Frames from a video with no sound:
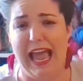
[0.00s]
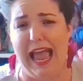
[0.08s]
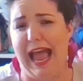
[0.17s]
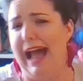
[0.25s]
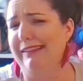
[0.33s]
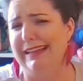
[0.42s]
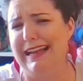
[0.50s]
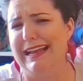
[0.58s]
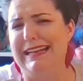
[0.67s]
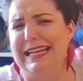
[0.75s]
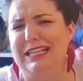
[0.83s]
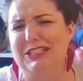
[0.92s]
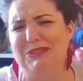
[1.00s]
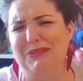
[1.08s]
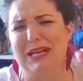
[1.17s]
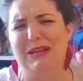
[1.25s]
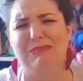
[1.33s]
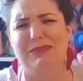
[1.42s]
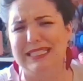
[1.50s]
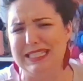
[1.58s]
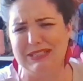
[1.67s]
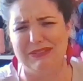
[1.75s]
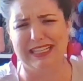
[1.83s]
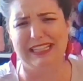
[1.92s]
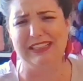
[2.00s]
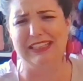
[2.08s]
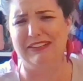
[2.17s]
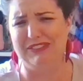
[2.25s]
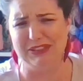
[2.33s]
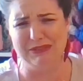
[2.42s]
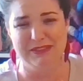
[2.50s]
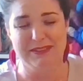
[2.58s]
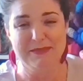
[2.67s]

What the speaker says: Alan, I need you and I miss you and I love you.